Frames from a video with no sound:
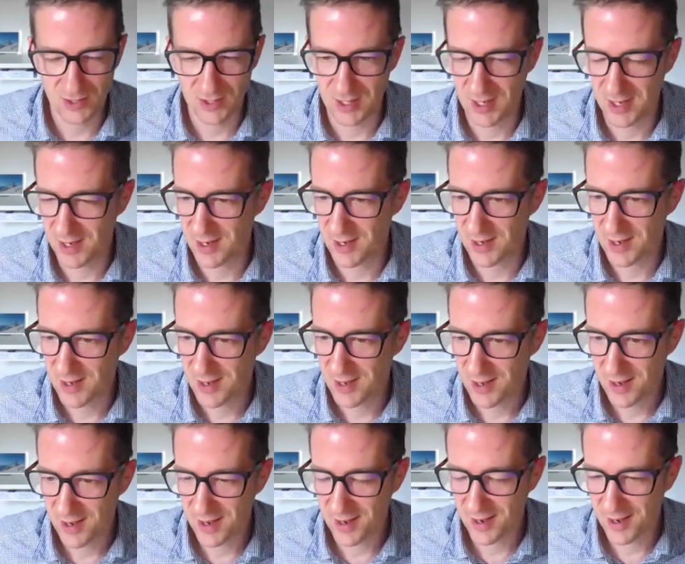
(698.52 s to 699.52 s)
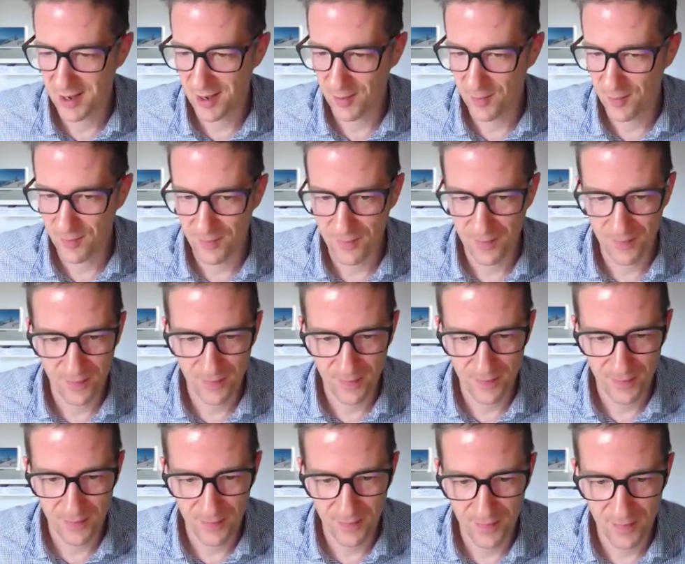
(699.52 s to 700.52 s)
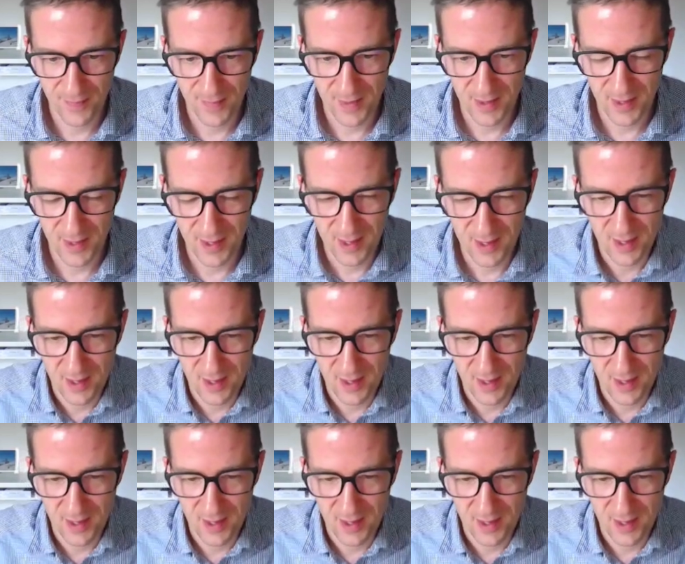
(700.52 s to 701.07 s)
but people using the book in the